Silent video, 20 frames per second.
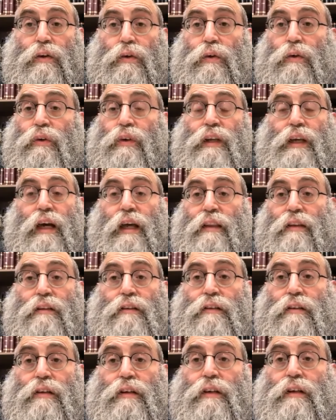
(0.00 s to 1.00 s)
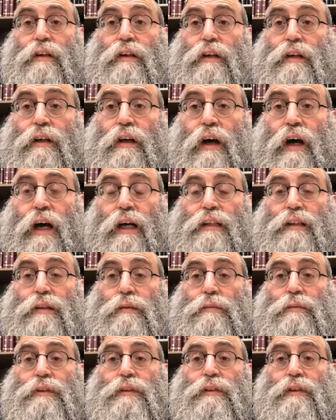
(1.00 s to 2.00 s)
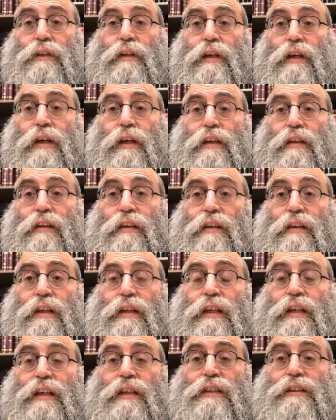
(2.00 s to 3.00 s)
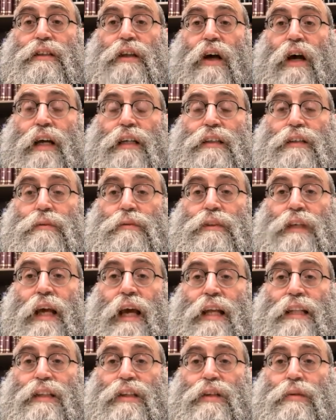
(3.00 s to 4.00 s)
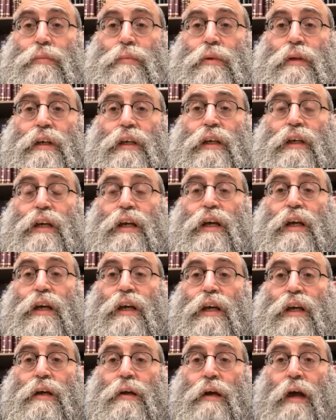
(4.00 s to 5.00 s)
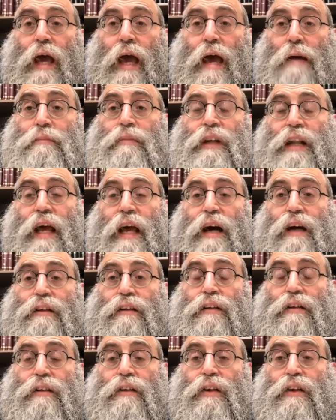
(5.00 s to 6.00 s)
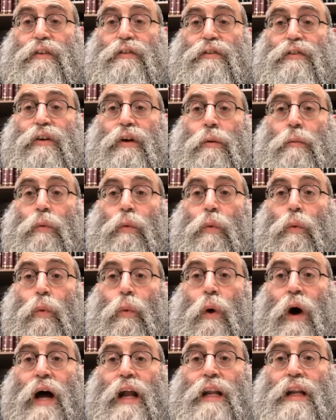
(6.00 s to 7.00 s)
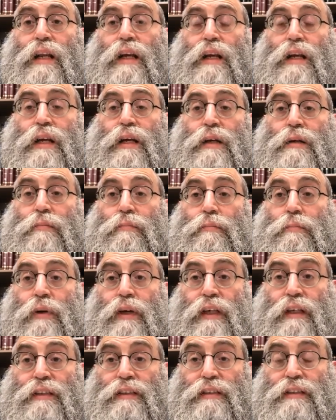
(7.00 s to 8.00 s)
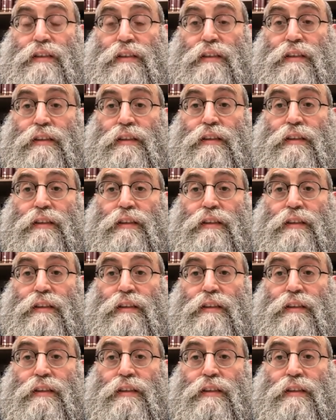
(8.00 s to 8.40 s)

all the other items. These items had to be hammered out from 1 piece